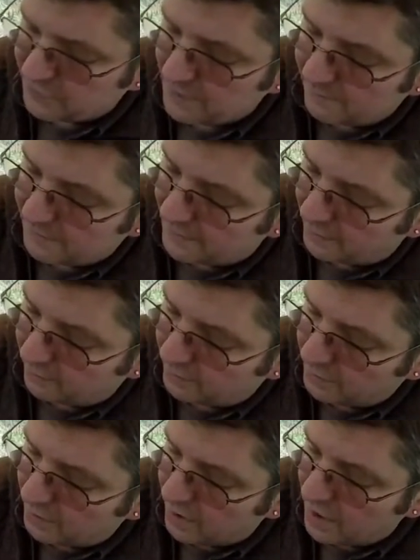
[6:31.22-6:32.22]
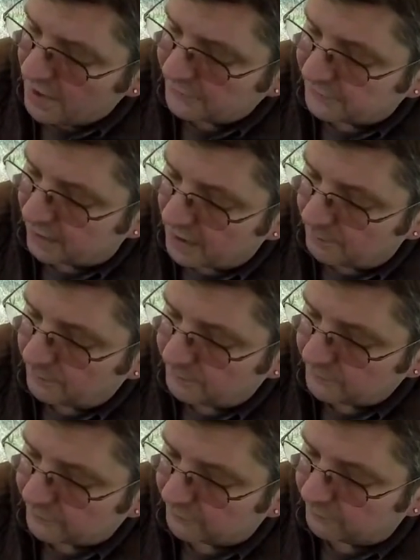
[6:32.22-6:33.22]
your amidal on top of
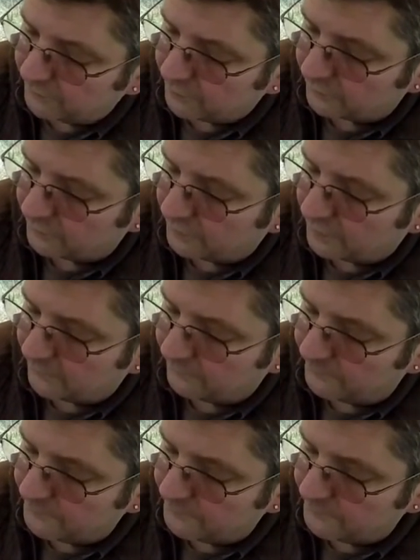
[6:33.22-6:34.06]
your flint,